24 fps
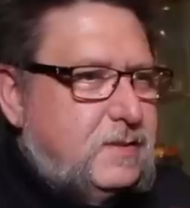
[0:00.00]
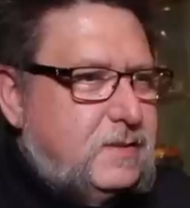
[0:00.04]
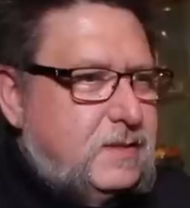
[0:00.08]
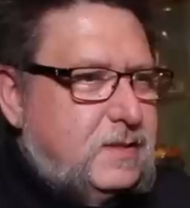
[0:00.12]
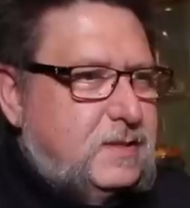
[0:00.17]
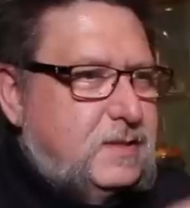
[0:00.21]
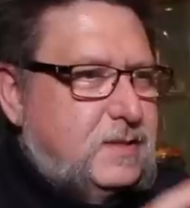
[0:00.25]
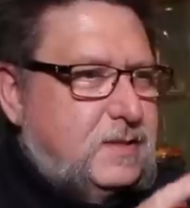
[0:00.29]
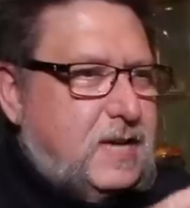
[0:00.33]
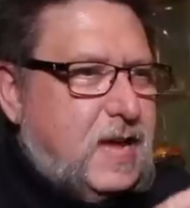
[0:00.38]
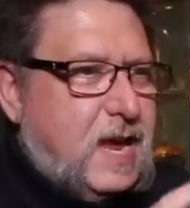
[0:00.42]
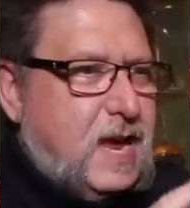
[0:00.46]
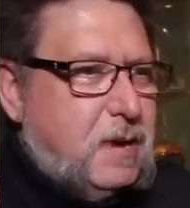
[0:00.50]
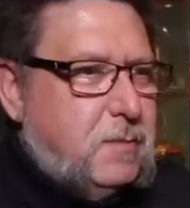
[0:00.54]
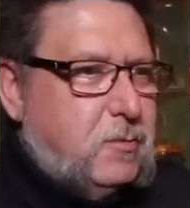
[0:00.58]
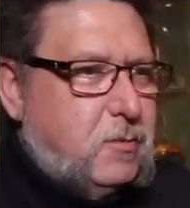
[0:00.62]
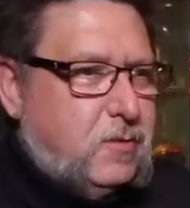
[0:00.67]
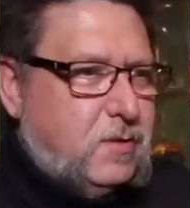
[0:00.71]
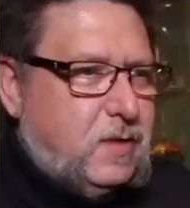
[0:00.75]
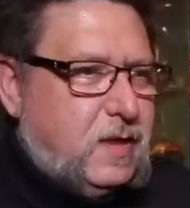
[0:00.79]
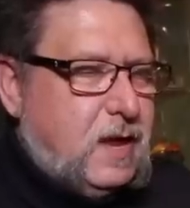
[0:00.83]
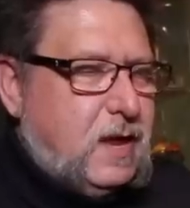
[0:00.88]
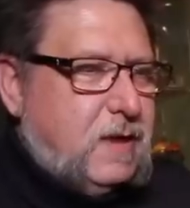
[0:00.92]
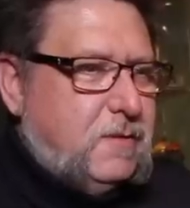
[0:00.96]
this
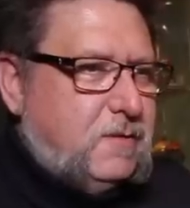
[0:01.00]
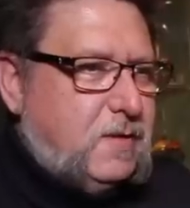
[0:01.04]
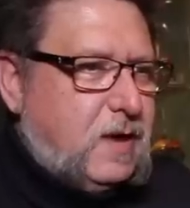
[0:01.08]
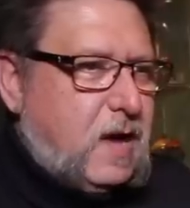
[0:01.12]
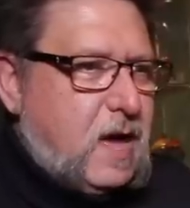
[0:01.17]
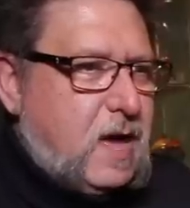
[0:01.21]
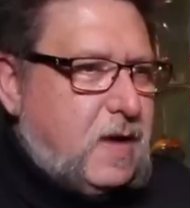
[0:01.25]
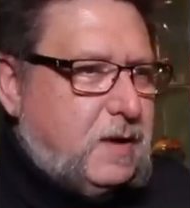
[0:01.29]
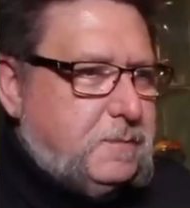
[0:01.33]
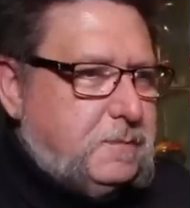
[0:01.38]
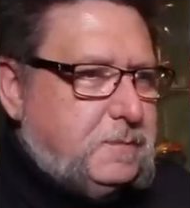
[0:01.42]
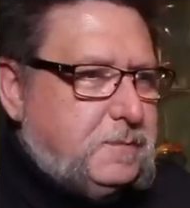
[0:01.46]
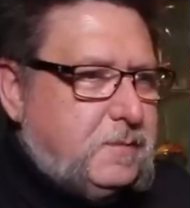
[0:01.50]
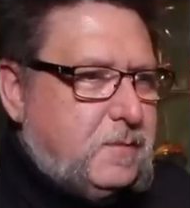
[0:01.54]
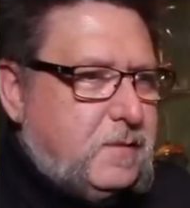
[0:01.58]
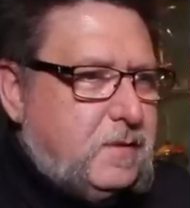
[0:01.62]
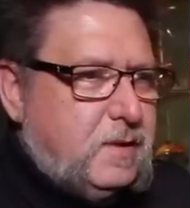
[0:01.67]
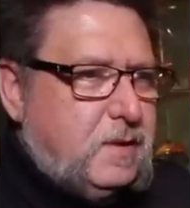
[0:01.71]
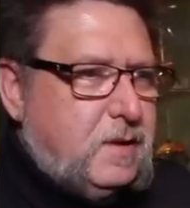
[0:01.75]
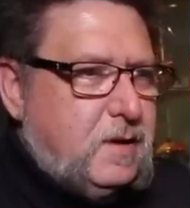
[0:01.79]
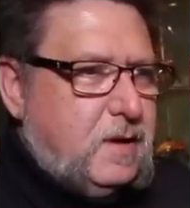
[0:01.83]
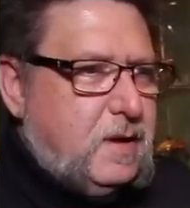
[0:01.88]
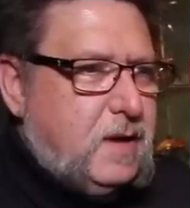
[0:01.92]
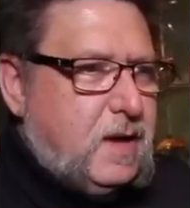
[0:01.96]
table that I've got.
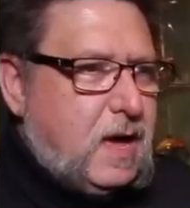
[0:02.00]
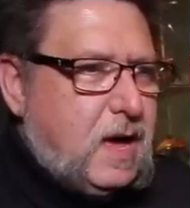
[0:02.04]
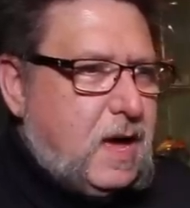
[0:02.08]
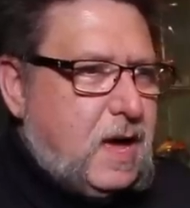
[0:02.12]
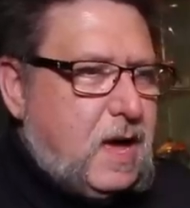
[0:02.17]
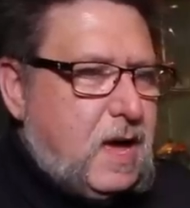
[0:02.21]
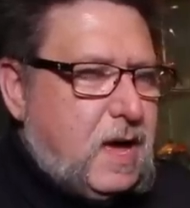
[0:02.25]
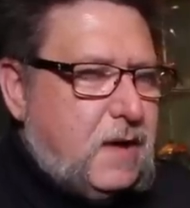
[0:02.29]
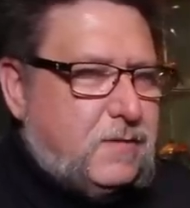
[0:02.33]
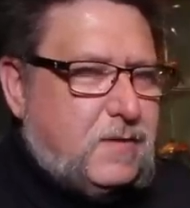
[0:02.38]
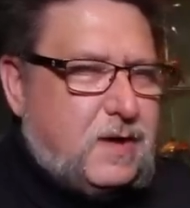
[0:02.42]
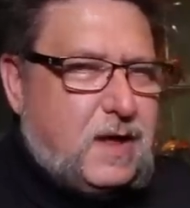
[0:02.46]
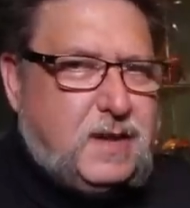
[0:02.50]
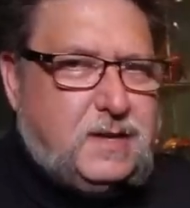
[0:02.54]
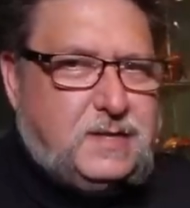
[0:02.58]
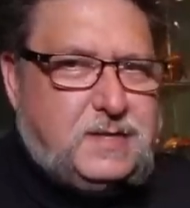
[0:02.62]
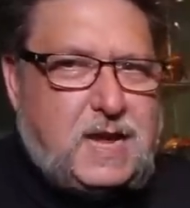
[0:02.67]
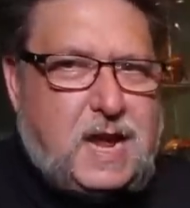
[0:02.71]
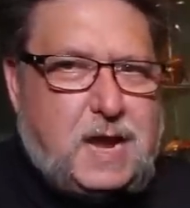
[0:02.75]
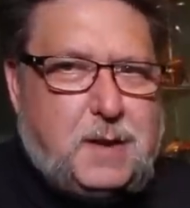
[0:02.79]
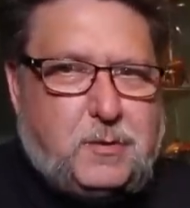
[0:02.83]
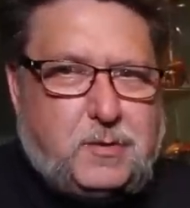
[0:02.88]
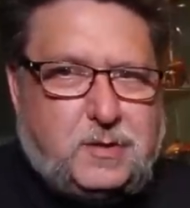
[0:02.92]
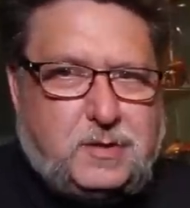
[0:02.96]
Uh, I've got a
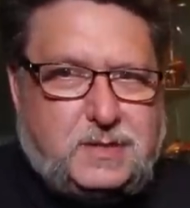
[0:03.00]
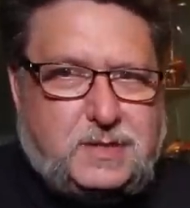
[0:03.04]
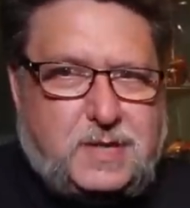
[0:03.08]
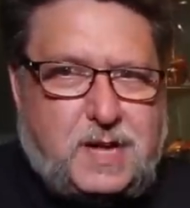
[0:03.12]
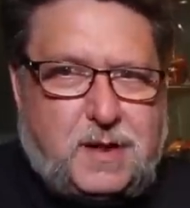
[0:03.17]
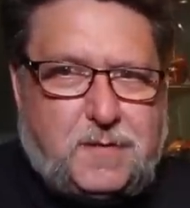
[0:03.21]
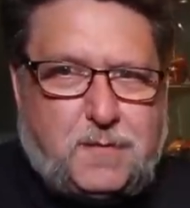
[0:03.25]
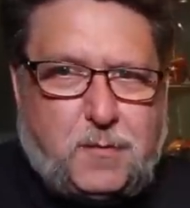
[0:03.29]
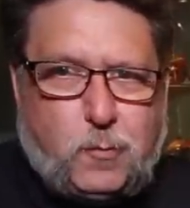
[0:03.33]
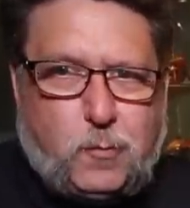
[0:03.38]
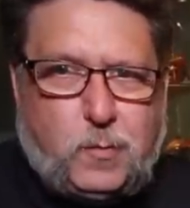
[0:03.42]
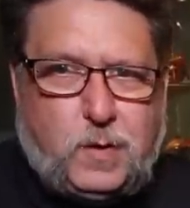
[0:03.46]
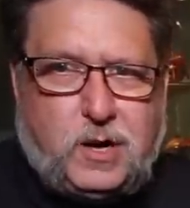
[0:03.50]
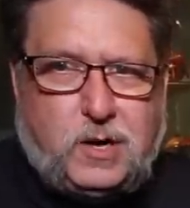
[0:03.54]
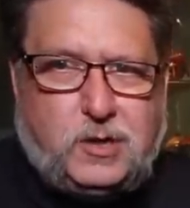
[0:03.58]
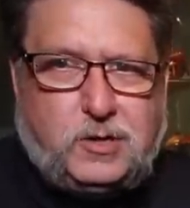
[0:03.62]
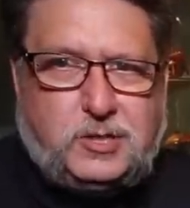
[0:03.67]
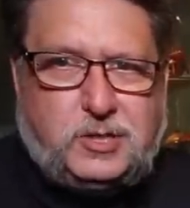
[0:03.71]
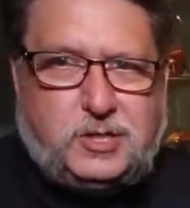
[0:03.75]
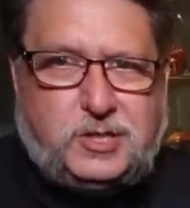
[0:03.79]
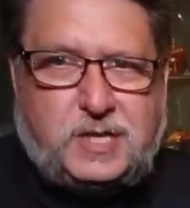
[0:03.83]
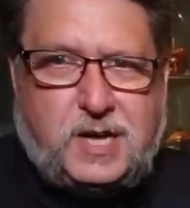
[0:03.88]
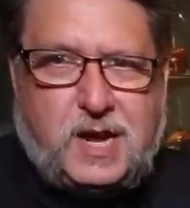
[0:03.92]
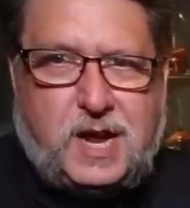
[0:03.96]
table that's kind of a
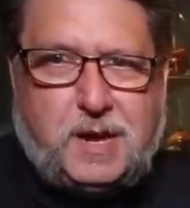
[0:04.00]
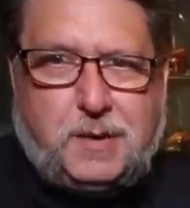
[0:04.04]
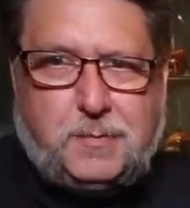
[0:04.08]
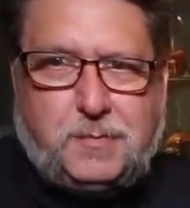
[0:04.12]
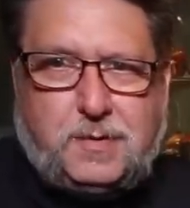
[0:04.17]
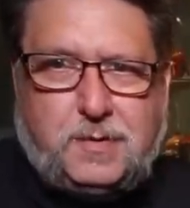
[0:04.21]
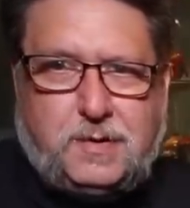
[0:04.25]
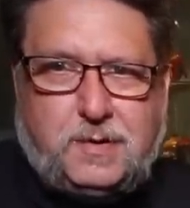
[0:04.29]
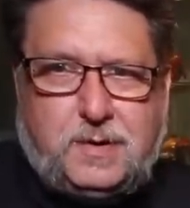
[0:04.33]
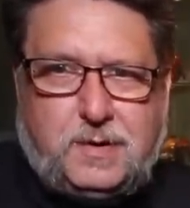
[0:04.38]
weird shape,